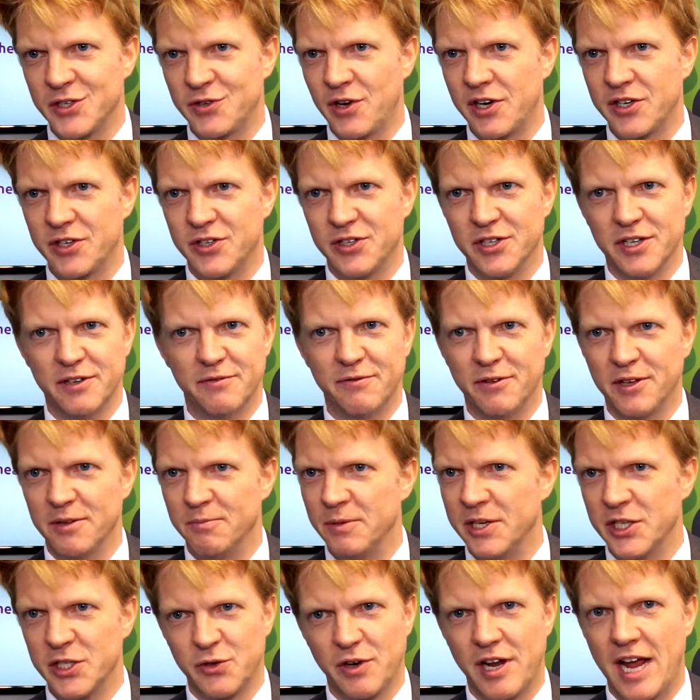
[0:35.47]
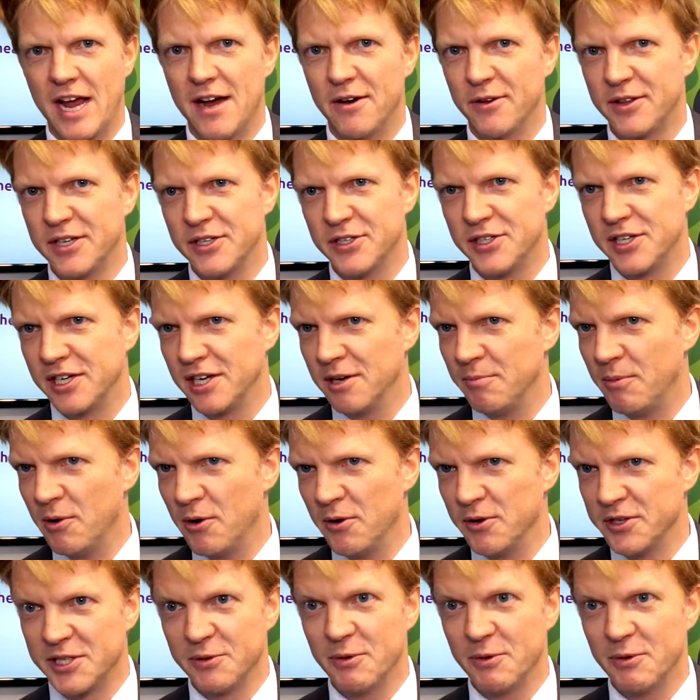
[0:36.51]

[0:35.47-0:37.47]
strategy for the Ministry of Health in Singapore.